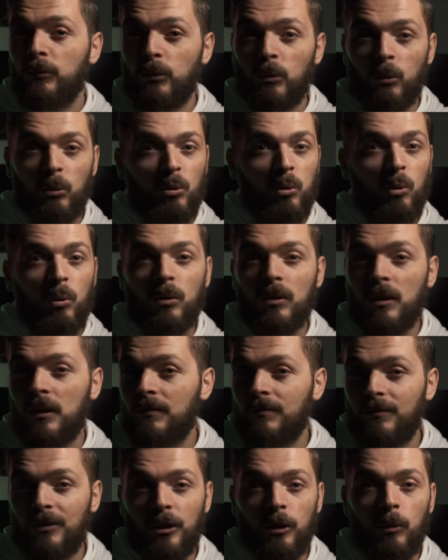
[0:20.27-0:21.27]
real talk,
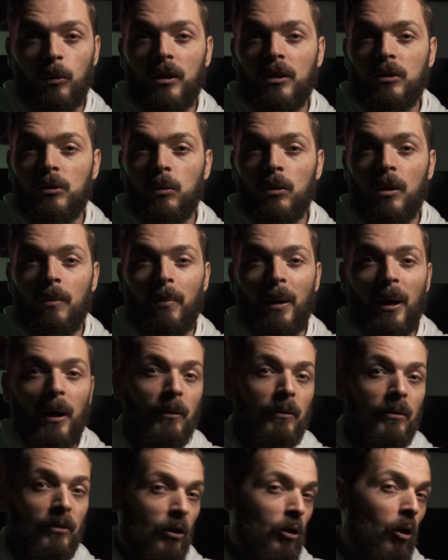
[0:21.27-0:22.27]
you know what it's all about,